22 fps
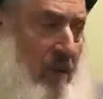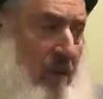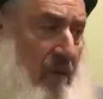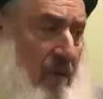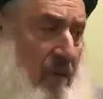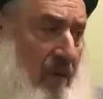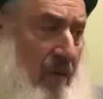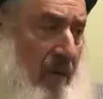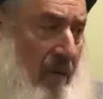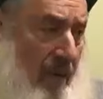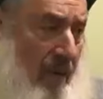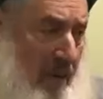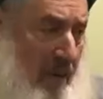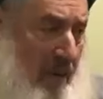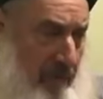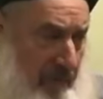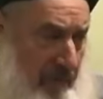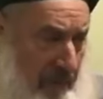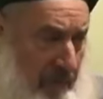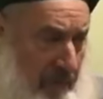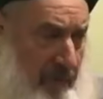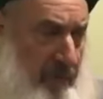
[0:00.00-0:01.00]
or
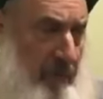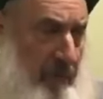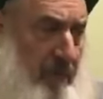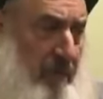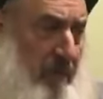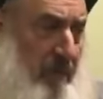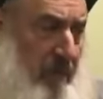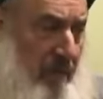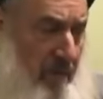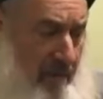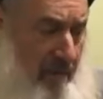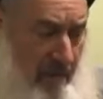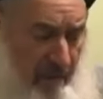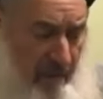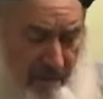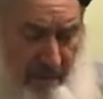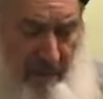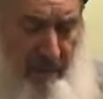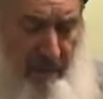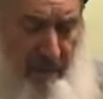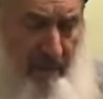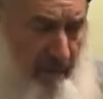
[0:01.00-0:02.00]
confusion, or
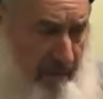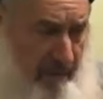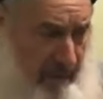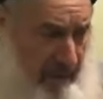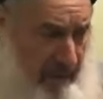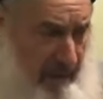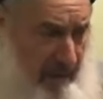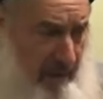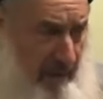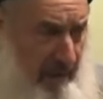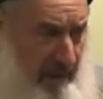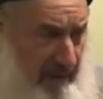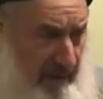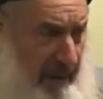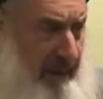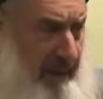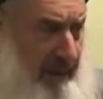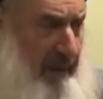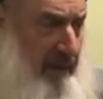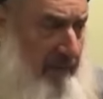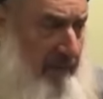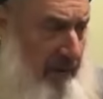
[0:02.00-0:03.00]
this or that,
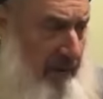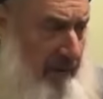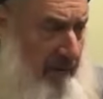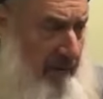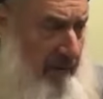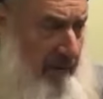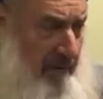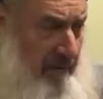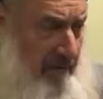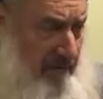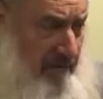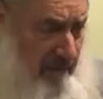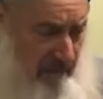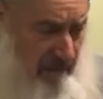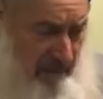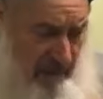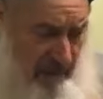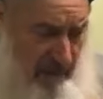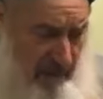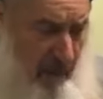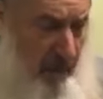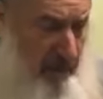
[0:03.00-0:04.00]
negative
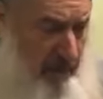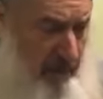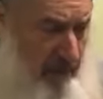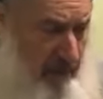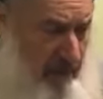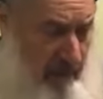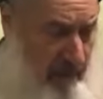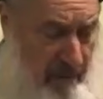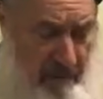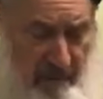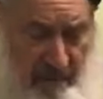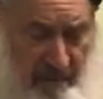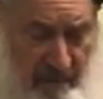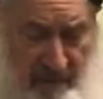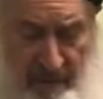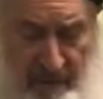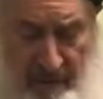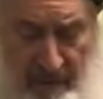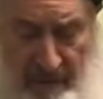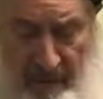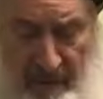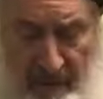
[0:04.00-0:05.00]
emotions.
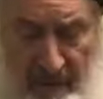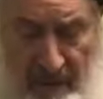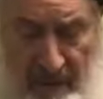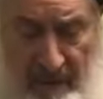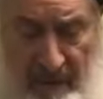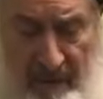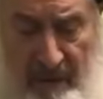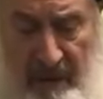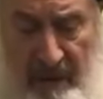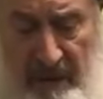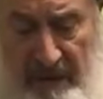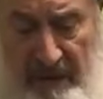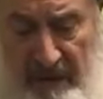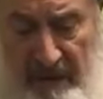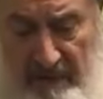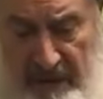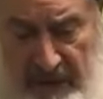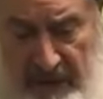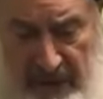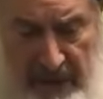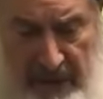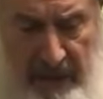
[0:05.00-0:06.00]
At the
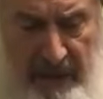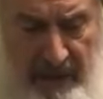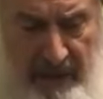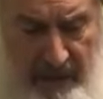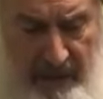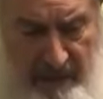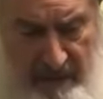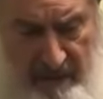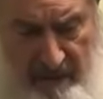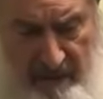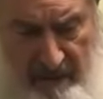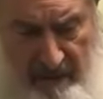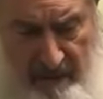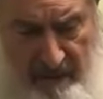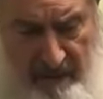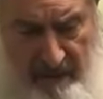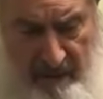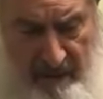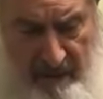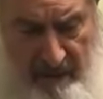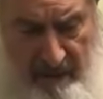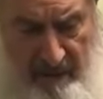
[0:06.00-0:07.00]
beginning,
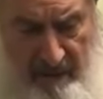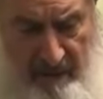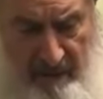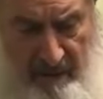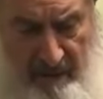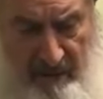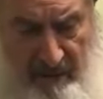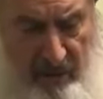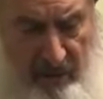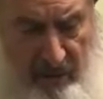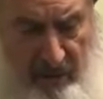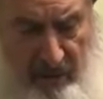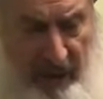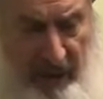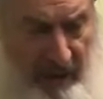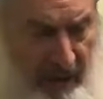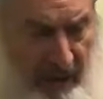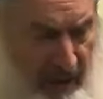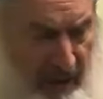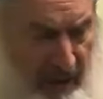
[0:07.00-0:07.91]
shaitan